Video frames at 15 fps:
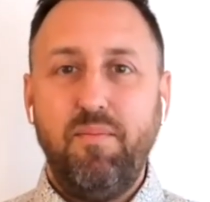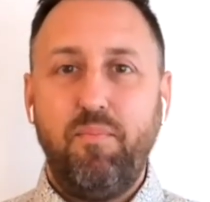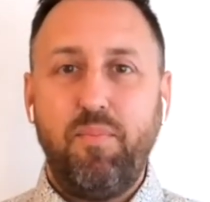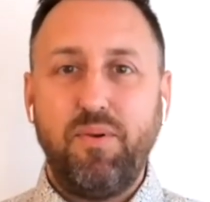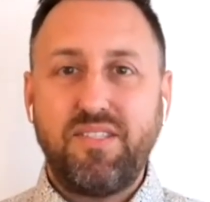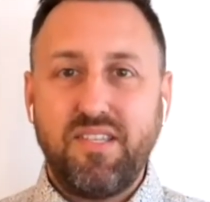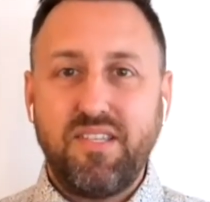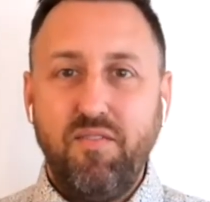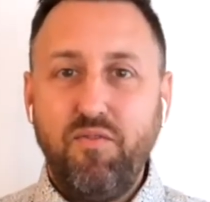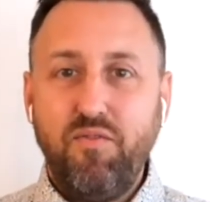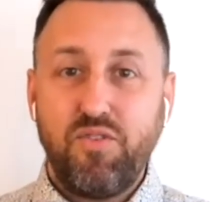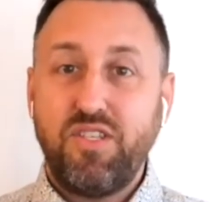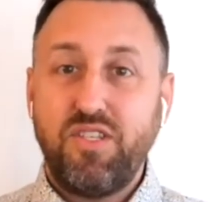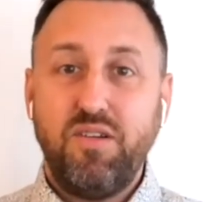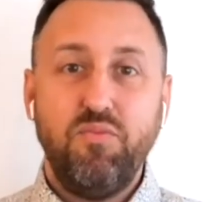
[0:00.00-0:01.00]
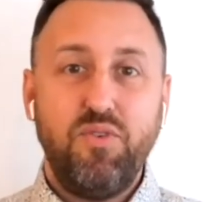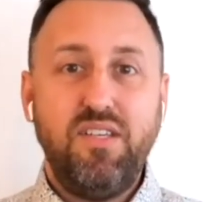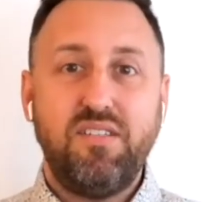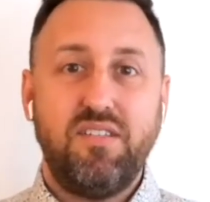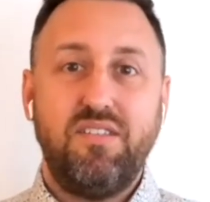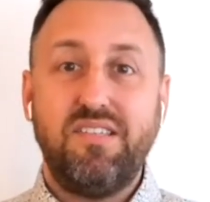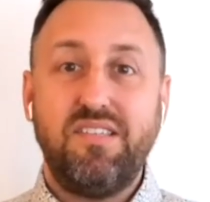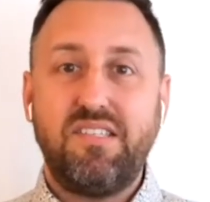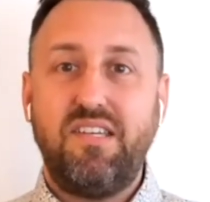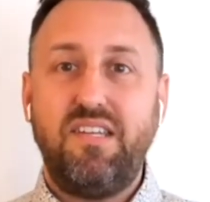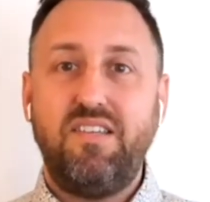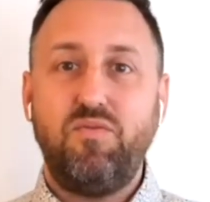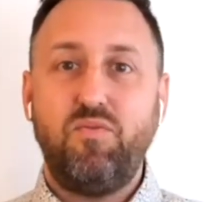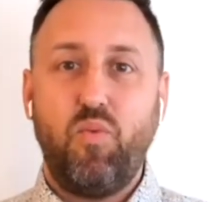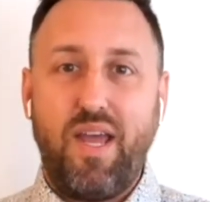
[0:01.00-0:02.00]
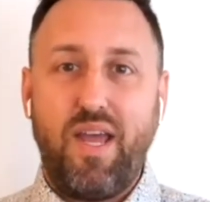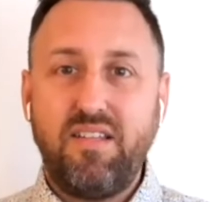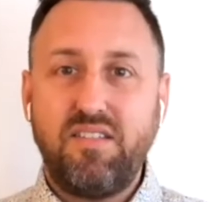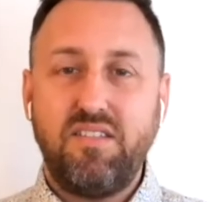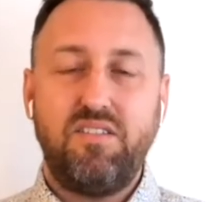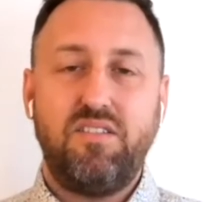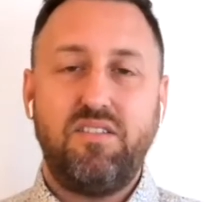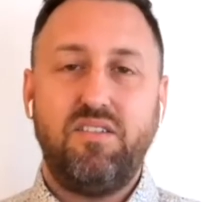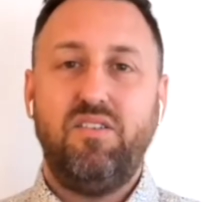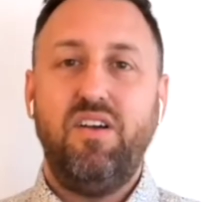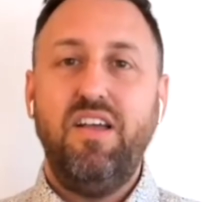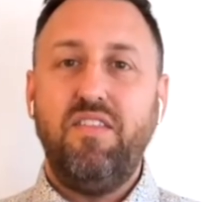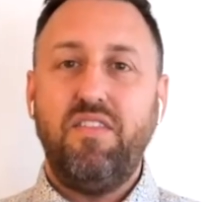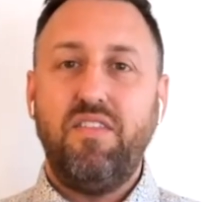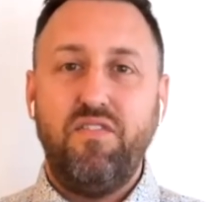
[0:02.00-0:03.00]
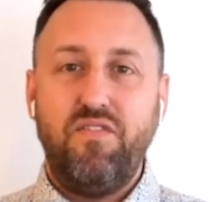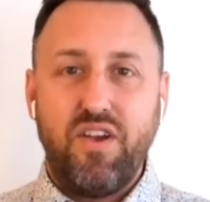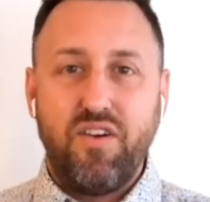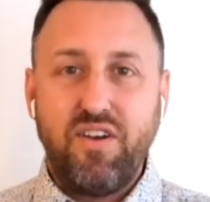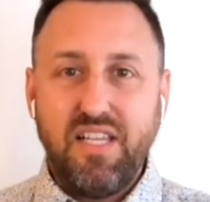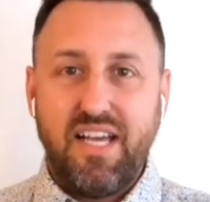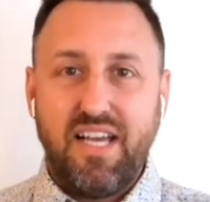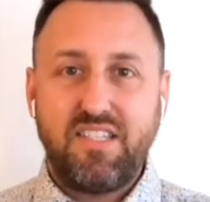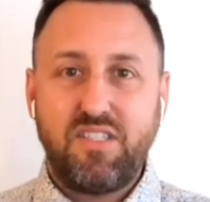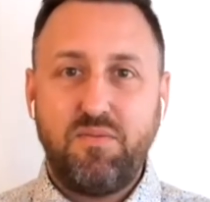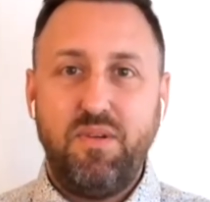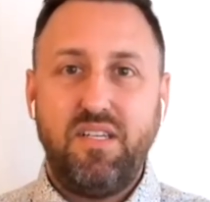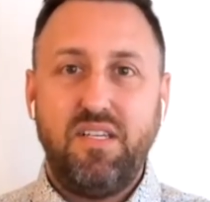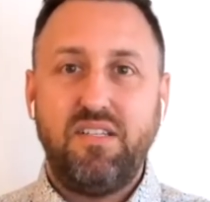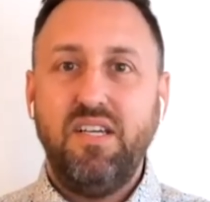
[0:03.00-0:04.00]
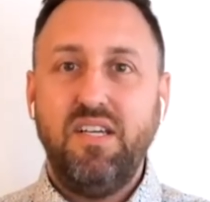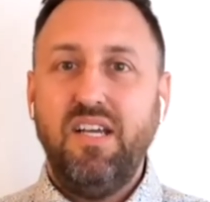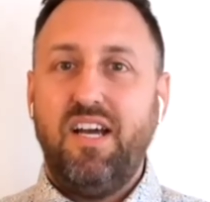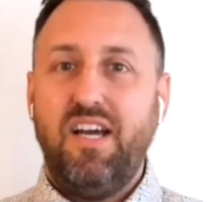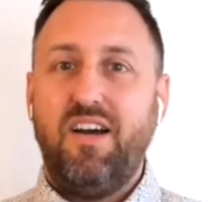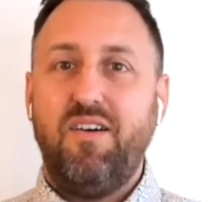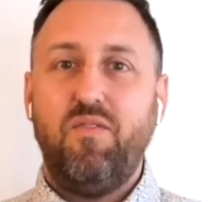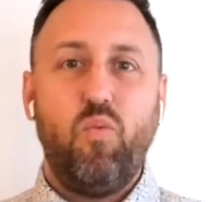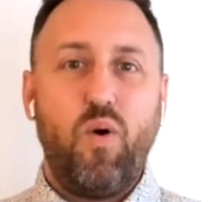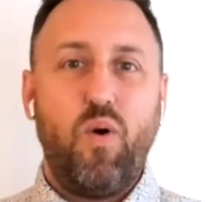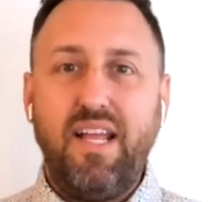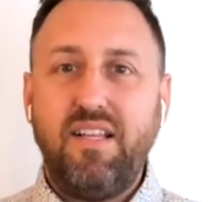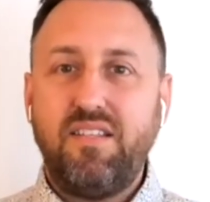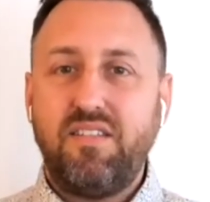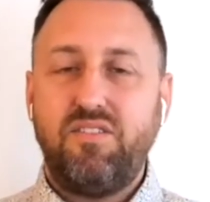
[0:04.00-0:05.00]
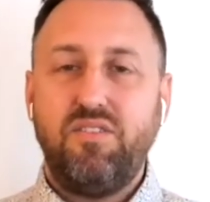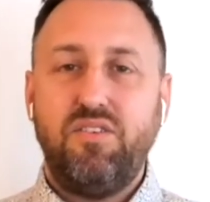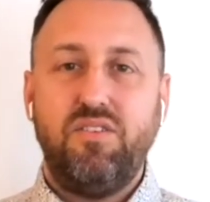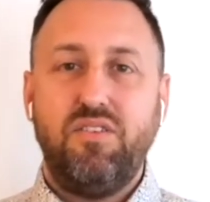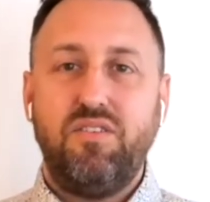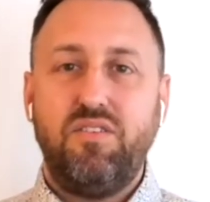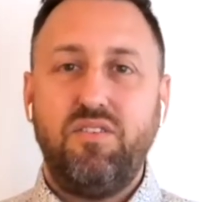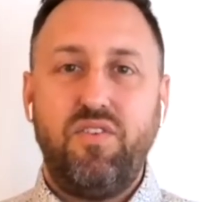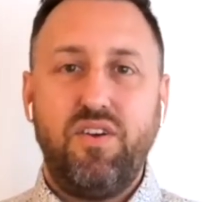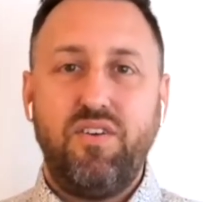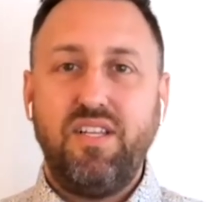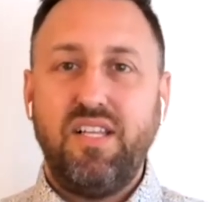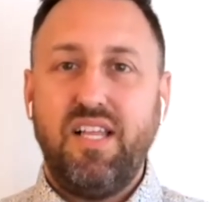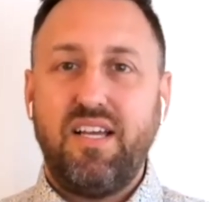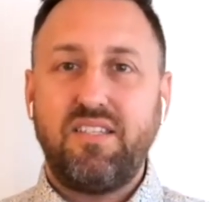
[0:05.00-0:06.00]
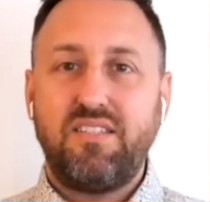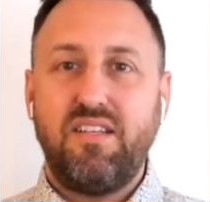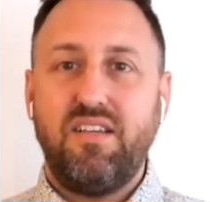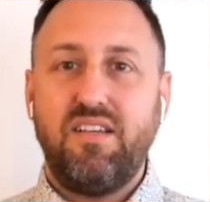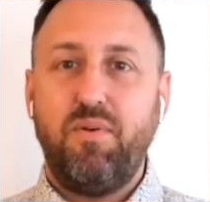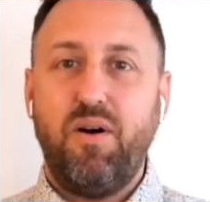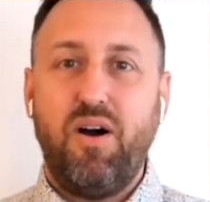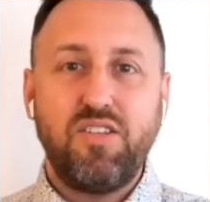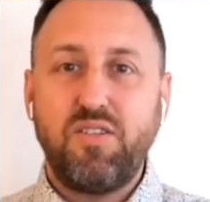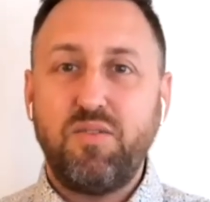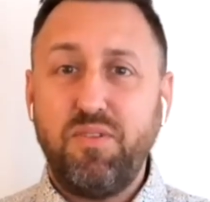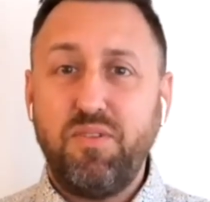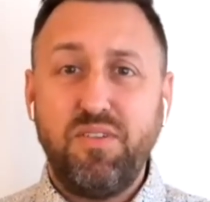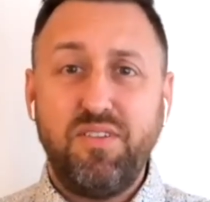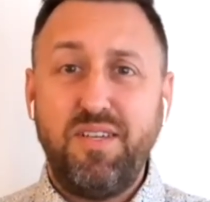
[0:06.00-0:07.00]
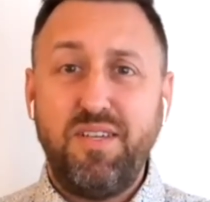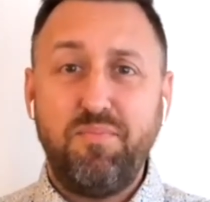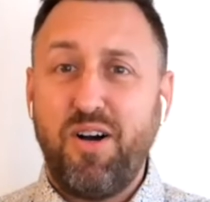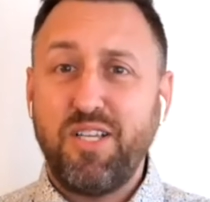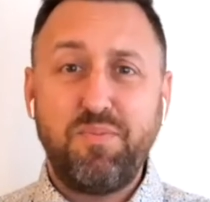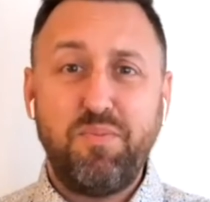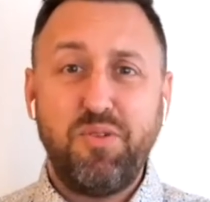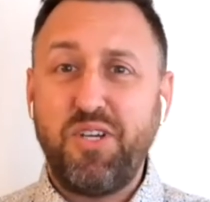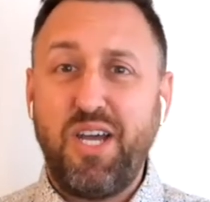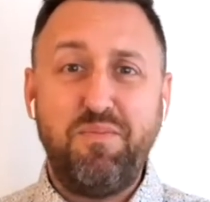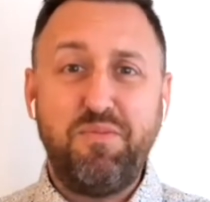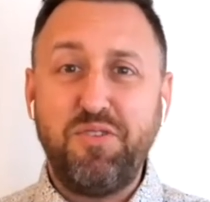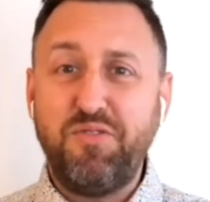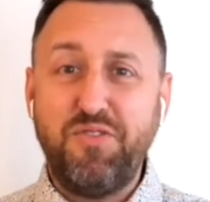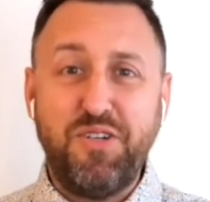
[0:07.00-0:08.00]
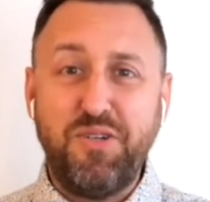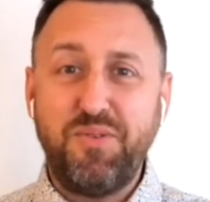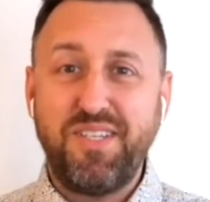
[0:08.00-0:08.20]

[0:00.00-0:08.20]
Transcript: But some, for some reason, the city waits until the very last minute, um, waits until the, the very last uh, possibility, possible time to vote.